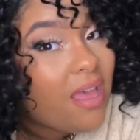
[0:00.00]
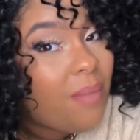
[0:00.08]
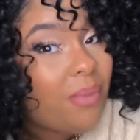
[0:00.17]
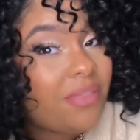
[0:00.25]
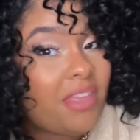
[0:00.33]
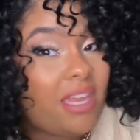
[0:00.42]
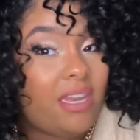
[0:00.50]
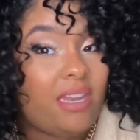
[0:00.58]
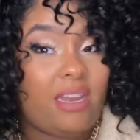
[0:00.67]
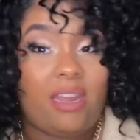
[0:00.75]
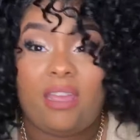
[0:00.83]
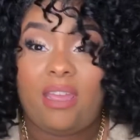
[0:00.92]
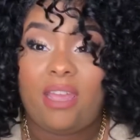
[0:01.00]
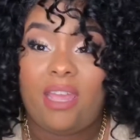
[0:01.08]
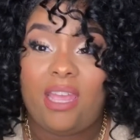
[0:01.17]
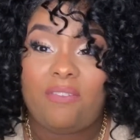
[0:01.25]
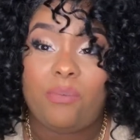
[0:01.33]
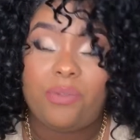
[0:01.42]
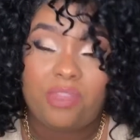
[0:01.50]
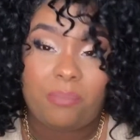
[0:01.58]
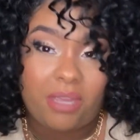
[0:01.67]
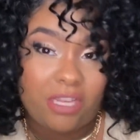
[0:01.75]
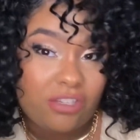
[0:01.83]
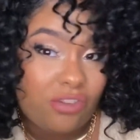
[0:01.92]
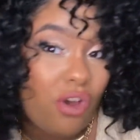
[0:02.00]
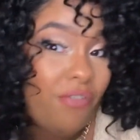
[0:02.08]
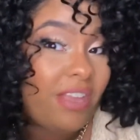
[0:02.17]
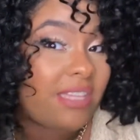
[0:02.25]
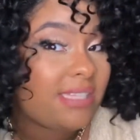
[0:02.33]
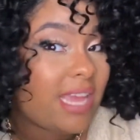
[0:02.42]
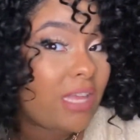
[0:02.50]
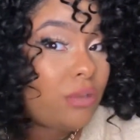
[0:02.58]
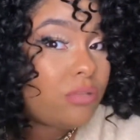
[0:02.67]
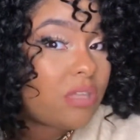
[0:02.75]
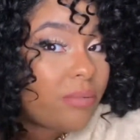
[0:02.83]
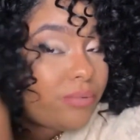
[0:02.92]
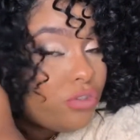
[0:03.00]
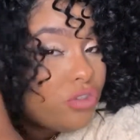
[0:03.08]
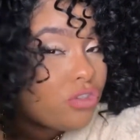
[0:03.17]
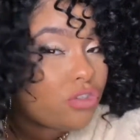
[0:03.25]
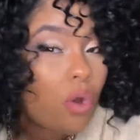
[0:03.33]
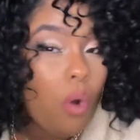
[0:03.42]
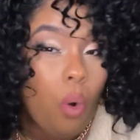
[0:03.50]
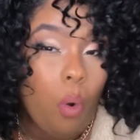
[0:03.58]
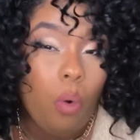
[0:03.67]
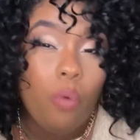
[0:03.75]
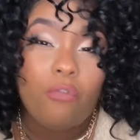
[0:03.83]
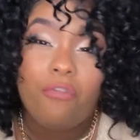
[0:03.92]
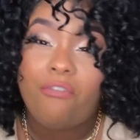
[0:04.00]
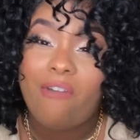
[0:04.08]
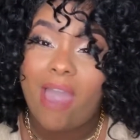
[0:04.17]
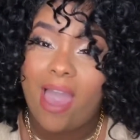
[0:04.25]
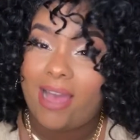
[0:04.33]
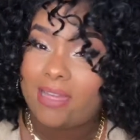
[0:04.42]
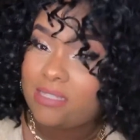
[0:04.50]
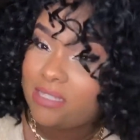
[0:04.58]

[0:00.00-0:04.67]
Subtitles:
But then, even with it being soft, it tangles up so fast.